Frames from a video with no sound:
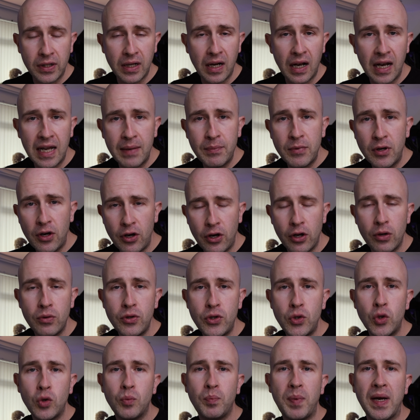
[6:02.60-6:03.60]
the claimant
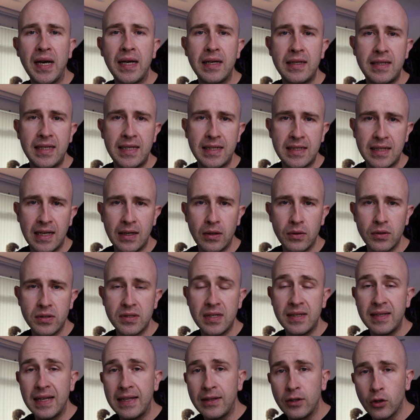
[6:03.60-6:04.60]
knows your bank details,
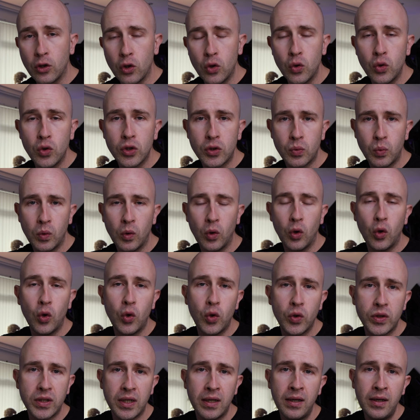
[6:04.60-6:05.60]
and then the court will
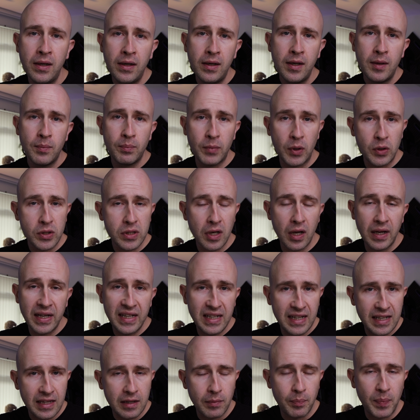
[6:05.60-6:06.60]
order, most
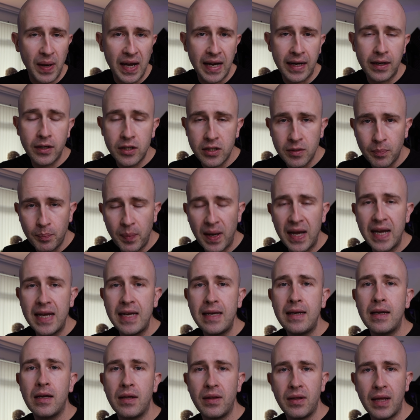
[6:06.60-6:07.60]
likely the bank, to
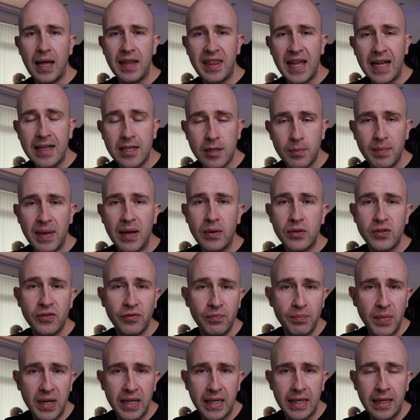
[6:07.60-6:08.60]
pay that amount
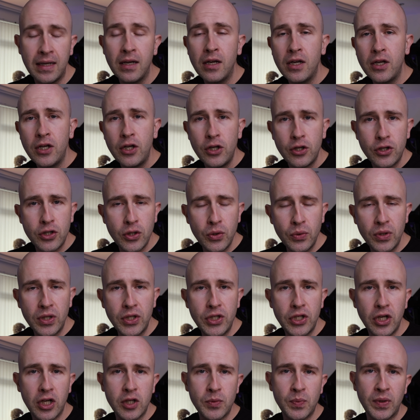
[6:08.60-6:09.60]
of money to the
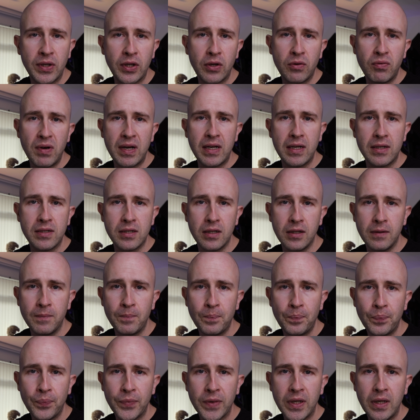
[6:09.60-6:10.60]
judgment creditor.
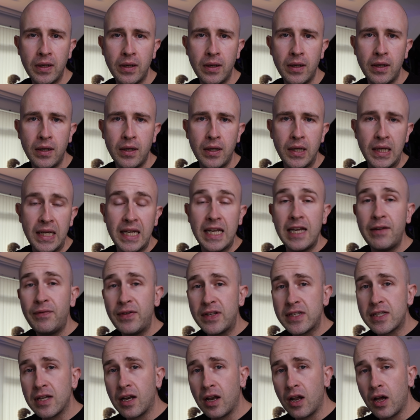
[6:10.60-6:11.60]
If
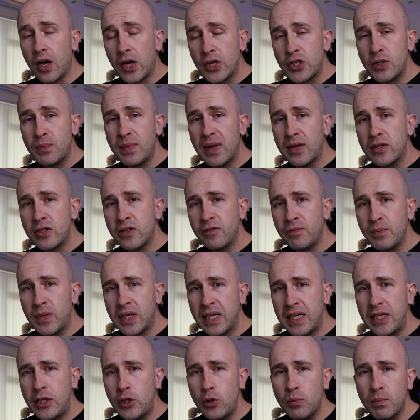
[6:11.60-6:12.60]
it's a large amount of
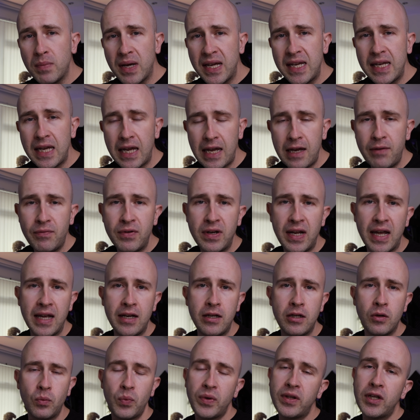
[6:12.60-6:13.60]
money, you may even
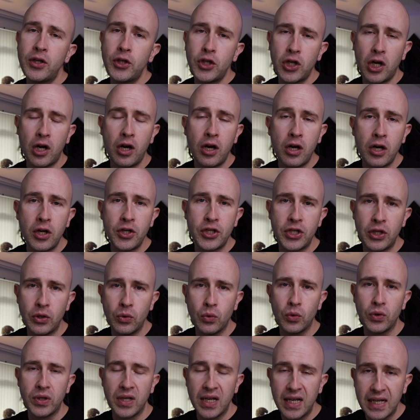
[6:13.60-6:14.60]
end up with a charging
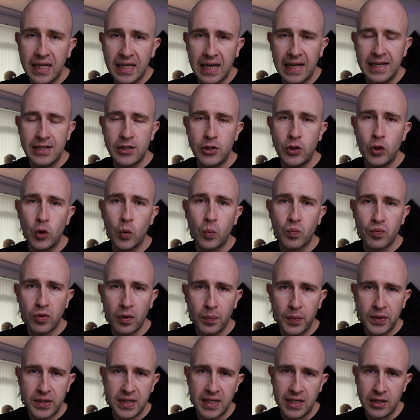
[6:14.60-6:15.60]
order against your
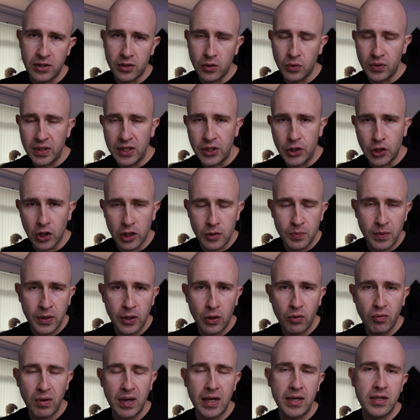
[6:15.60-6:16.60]
property so the
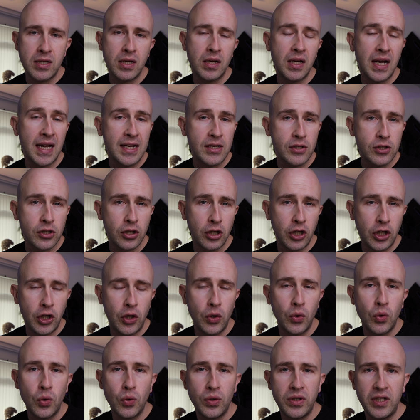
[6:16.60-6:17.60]
judgment creditor can
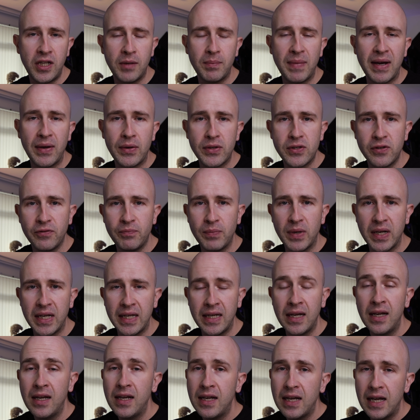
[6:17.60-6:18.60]
secure the amount of
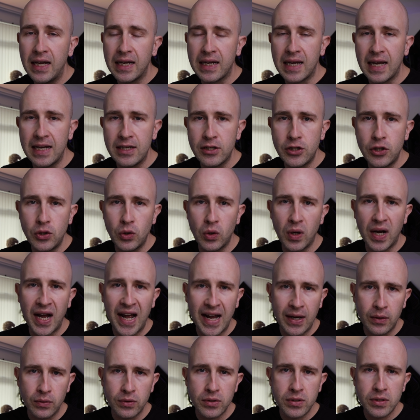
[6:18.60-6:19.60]
money against your
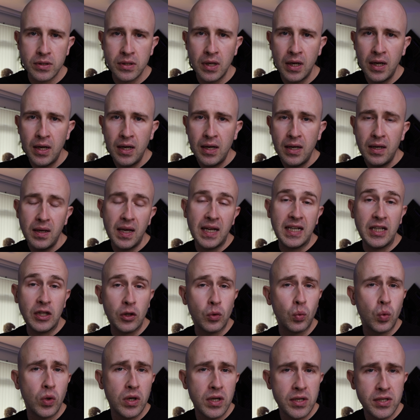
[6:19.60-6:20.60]
house. And in
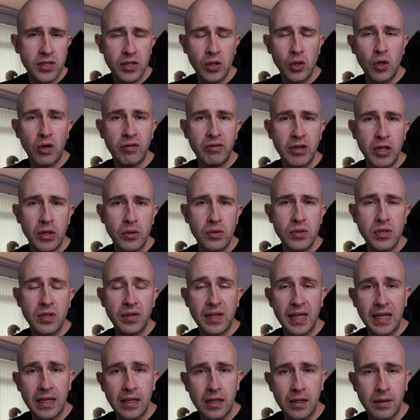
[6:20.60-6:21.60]
the worst scenarios,
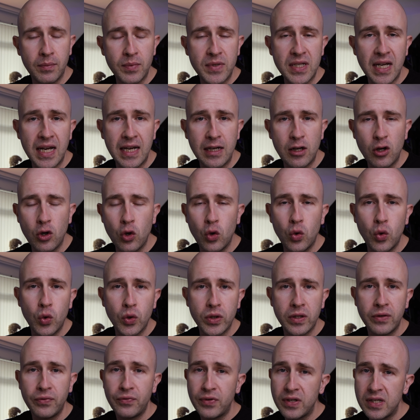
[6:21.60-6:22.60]
they can obtain an
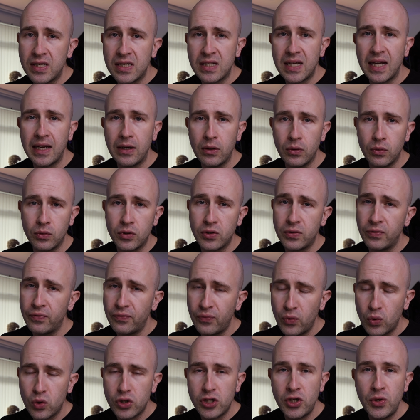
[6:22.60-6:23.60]
order for sale to
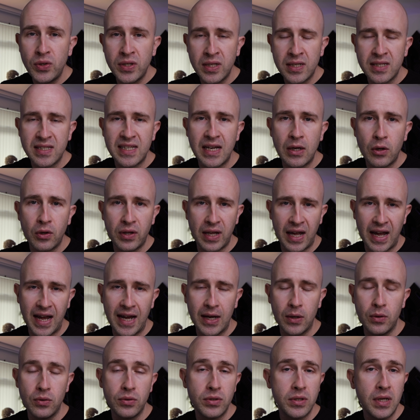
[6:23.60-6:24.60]
force you to sell that
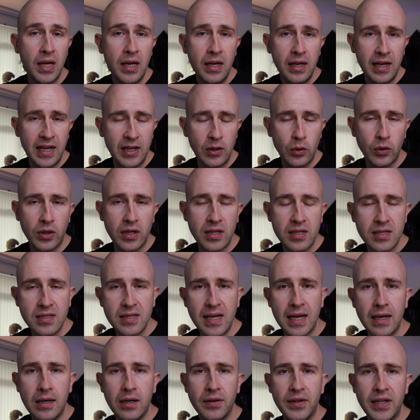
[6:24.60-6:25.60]
house in order to
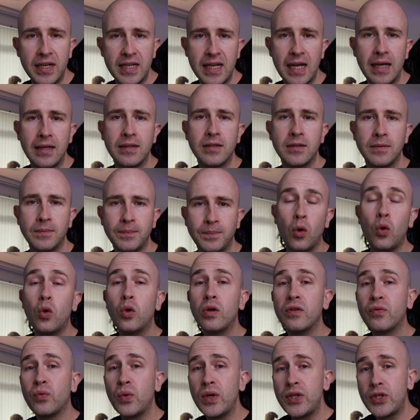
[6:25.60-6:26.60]
settle the debt
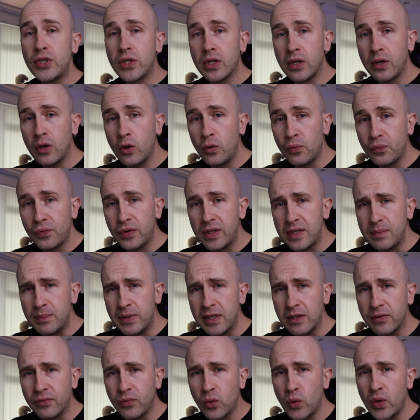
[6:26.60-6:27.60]
all of which can hopefully
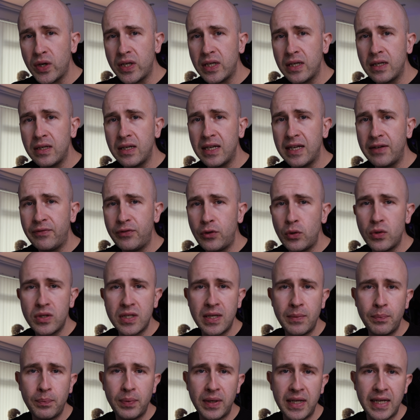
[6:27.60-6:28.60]
be avoided if you
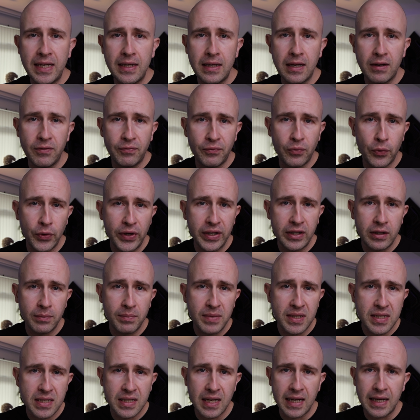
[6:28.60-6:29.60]
simply avoid the
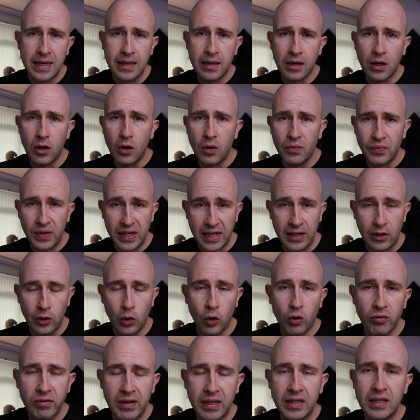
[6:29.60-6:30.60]
mistake of
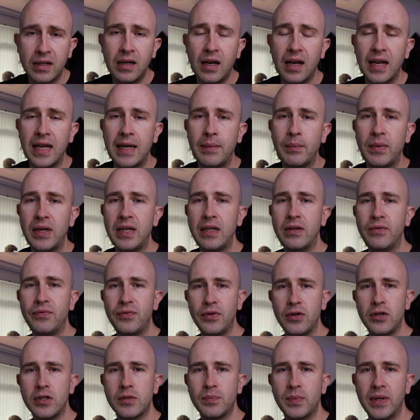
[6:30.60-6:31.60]
ignoring the claim in the
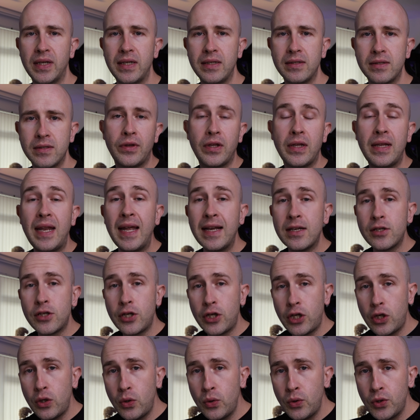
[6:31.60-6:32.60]
first place. The next
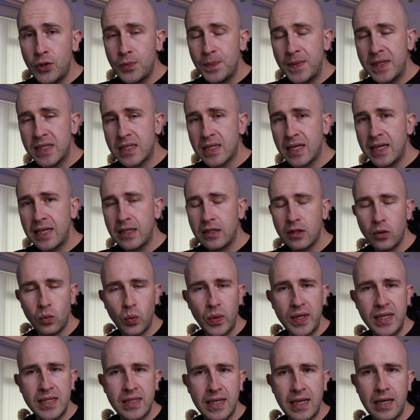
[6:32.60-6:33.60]
huge mistake that
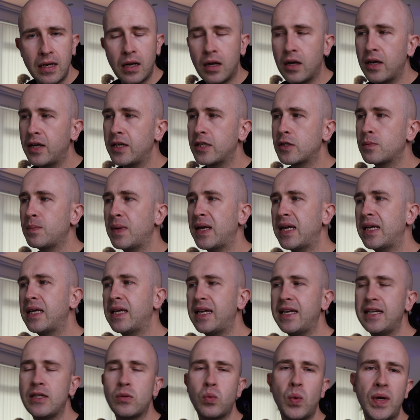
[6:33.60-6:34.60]
we see clients
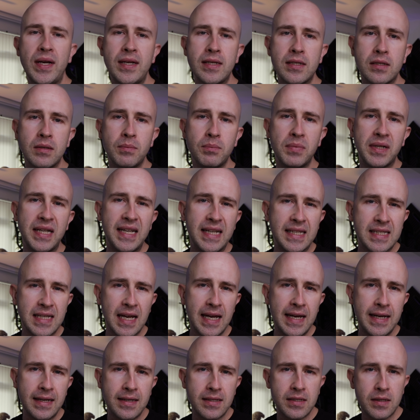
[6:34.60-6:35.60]
make is when somebody
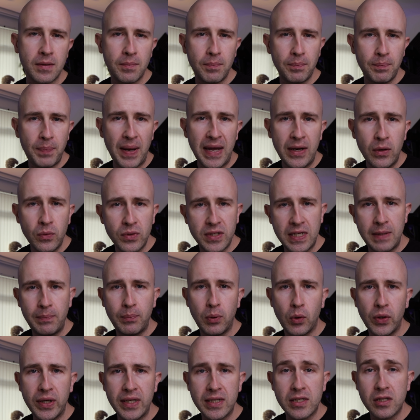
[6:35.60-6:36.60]
takes penalty
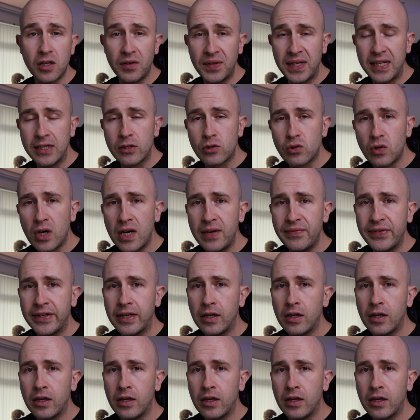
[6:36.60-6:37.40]
points on their driving